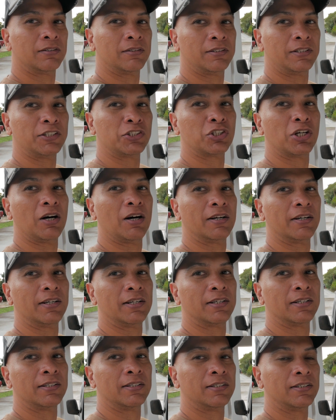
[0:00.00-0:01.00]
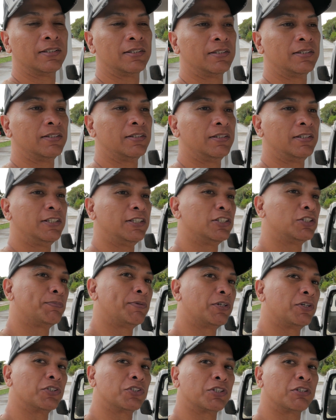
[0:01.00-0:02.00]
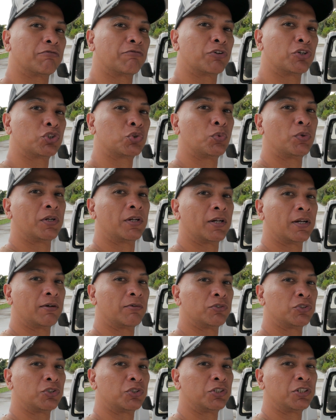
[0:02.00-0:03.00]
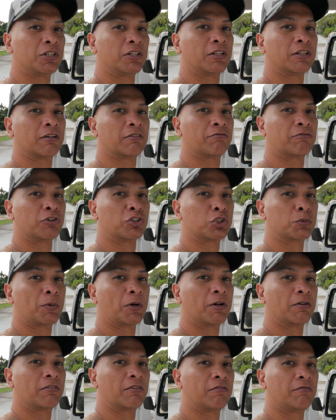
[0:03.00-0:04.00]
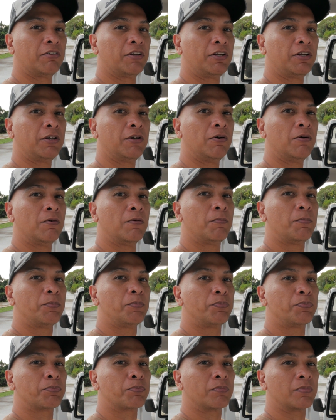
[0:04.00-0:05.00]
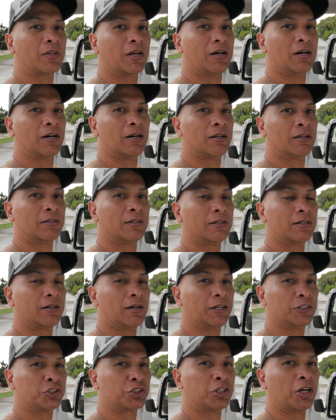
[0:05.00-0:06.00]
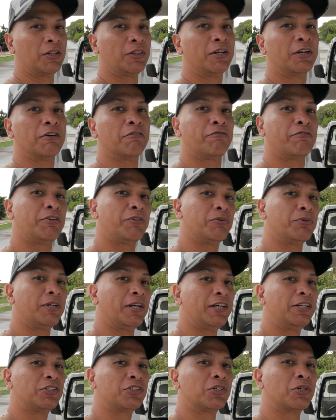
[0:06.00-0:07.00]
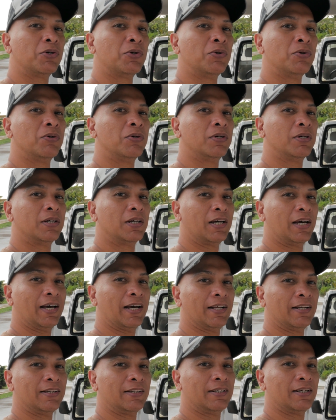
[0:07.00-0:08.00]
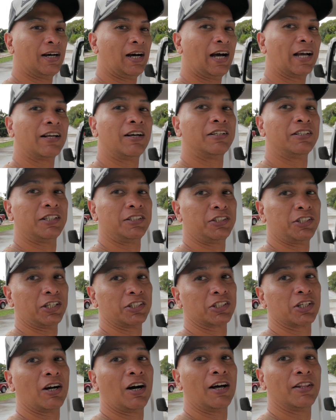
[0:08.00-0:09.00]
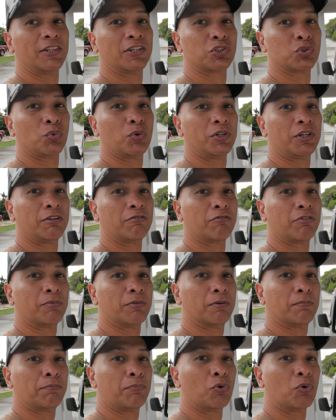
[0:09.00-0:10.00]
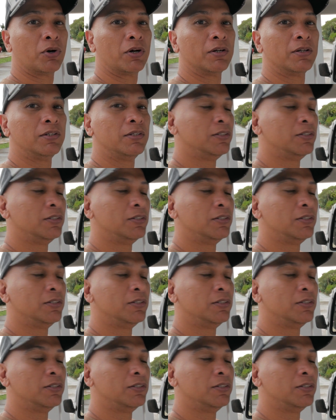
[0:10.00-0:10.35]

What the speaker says: this Honda is because the first one that I was using in the first part of the video, I shot that a few days ago, and I just got this one in from the port.